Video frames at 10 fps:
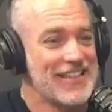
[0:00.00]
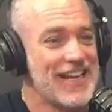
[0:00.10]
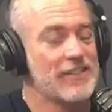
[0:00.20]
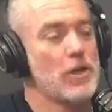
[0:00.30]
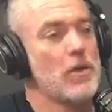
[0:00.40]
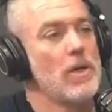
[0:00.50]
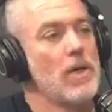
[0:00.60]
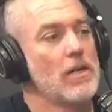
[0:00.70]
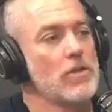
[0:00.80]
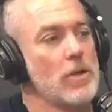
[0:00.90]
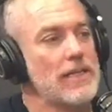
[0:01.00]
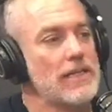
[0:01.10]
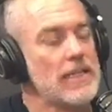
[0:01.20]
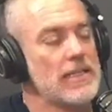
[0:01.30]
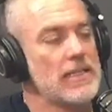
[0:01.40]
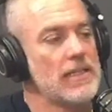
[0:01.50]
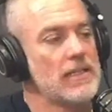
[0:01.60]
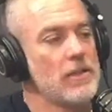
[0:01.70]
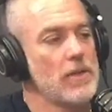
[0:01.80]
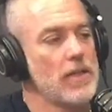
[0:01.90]
Yeah. So, do
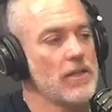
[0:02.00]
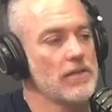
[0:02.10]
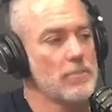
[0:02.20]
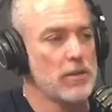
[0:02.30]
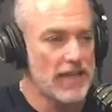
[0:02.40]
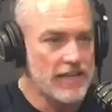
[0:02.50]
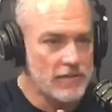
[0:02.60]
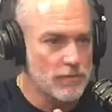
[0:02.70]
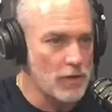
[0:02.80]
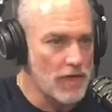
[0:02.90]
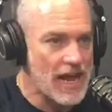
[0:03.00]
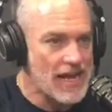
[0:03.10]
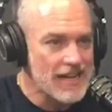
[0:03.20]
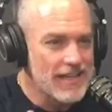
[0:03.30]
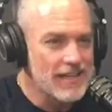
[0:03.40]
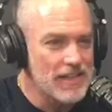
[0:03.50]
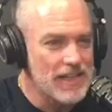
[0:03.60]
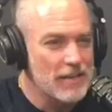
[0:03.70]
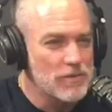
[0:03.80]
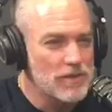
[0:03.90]
you think there's a place for that
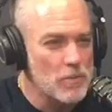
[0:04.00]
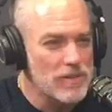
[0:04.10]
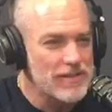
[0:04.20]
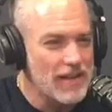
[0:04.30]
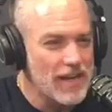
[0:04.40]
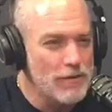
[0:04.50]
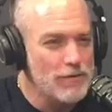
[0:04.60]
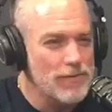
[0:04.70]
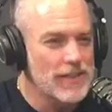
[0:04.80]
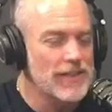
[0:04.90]
in someone's life?